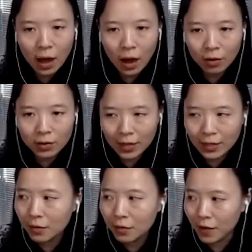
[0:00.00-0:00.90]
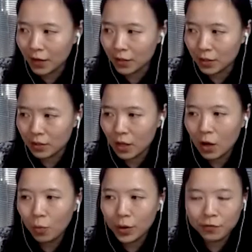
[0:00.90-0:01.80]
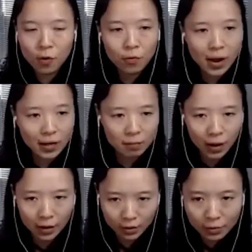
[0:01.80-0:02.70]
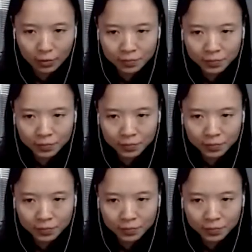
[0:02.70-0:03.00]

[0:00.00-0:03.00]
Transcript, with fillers: our latent factors with full rank model,